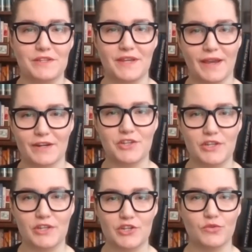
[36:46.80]
is
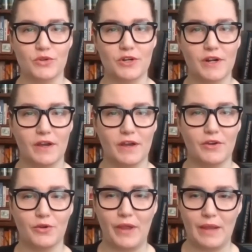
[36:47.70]
actually sure
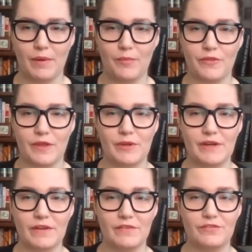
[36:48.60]
who came up with it.
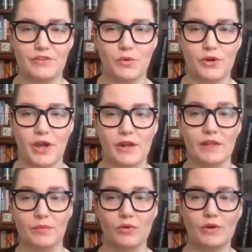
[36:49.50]
But if you are not a
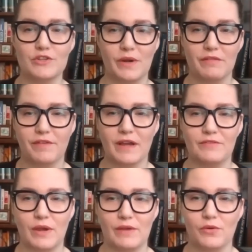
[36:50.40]
liberal at 25,
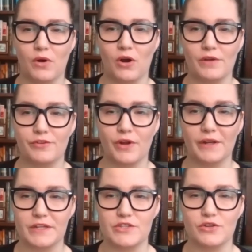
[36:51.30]
you have no heart. If you're not
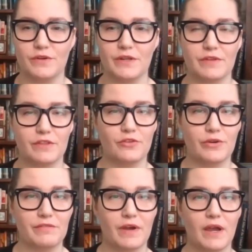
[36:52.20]
a conservative at
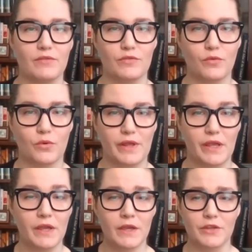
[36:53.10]
35 or 40,
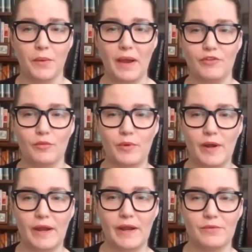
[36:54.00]
you have no
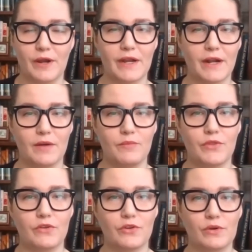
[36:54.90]
brain, right?
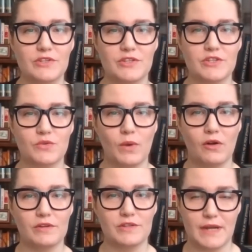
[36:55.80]
There is this
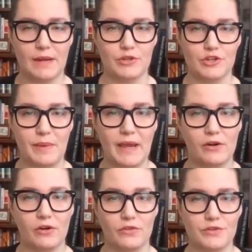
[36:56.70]
well-established
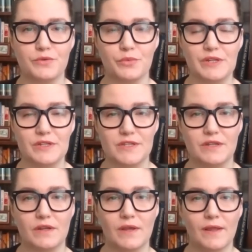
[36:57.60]
pattern. There's a
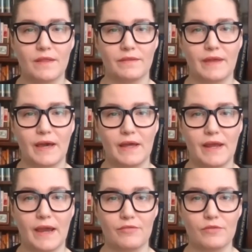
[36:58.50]
reason that
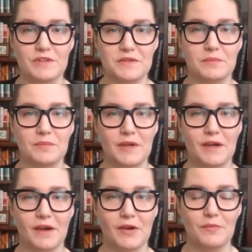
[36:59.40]
aphorism
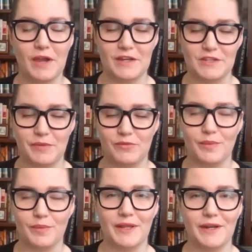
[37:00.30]
has been
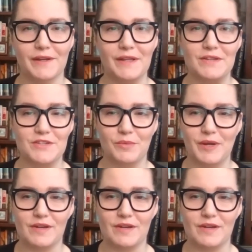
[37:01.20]
repeated in so many